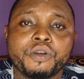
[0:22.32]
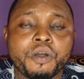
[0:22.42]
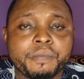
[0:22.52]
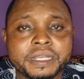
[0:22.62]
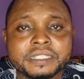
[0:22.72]

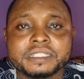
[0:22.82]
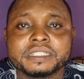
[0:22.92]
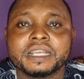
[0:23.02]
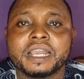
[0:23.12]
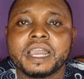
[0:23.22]
Comment,
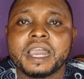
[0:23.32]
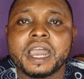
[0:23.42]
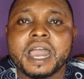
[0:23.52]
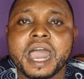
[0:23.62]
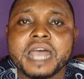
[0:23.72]

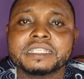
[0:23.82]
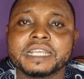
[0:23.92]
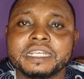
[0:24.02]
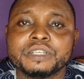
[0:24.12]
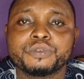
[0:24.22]
ask
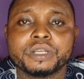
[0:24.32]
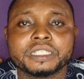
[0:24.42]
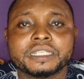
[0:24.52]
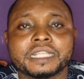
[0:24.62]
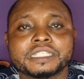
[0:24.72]
any
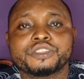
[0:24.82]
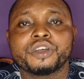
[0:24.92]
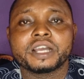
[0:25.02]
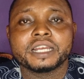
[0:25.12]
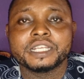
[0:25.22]
question that is
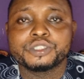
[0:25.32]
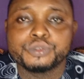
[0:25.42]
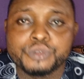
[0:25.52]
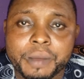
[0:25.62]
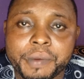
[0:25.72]
not clear
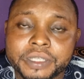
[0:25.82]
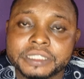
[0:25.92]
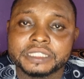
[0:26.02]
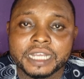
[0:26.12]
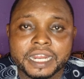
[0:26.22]
to you about
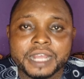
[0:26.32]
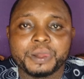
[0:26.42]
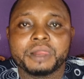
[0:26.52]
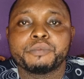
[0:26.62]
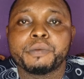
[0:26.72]
the channel,
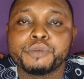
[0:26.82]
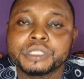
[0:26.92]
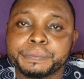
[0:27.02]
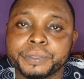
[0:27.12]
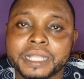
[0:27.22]
but
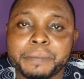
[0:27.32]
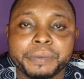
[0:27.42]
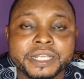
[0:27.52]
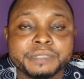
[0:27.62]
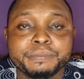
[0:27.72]
most important,
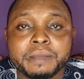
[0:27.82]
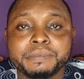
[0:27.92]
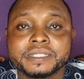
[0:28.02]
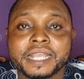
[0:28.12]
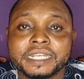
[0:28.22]
press the bell
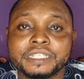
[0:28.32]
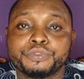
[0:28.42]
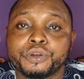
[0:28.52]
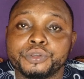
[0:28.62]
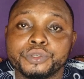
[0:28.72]
beside it
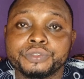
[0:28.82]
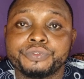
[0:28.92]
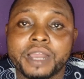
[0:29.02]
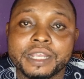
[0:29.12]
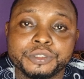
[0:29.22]
for
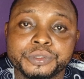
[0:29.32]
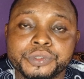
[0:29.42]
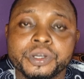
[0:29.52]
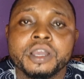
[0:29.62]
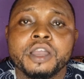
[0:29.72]
notify
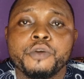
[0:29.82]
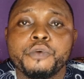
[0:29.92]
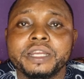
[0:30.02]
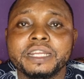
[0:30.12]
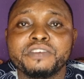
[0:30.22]
you
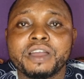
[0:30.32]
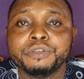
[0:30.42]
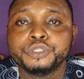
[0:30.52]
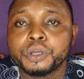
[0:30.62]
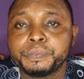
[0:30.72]

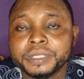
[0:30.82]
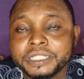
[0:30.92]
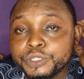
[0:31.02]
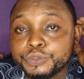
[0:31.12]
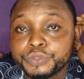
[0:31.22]
whenever we drop a
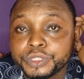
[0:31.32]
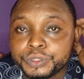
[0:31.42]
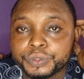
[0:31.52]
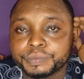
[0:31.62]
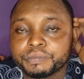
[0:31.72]
new
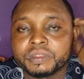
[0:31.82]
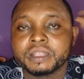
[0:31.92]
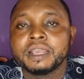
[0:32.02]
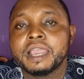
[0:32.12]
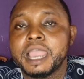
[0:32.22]
video.
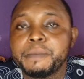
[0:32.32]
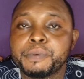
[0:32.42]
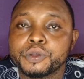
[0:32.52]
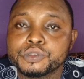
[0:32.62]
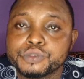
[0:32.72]

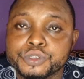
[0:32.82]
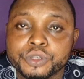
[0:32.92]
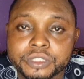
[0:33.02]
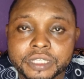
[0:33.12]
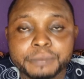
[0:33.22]
Help us to
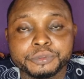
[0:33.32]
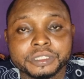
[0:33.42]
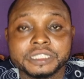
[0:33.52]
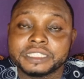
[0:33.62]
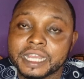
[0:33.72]
subscribe to
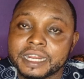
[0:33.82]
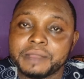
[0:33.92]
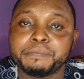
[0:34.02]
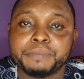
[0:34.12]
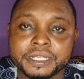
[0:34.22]
this
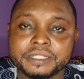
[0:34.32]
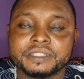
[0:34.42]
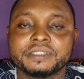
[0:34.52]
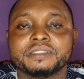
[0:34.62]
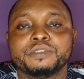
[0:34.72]
channel,
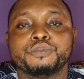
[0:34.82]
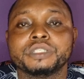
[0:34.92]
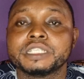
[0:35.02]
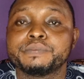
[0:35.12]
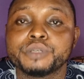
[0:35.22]
please,
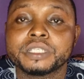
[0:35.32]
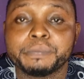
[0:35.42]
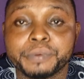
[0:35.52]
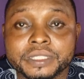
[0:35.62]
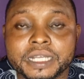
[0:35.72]
which is most
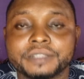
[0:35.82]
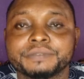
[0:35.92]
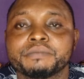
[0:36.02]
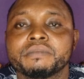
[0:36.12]
important.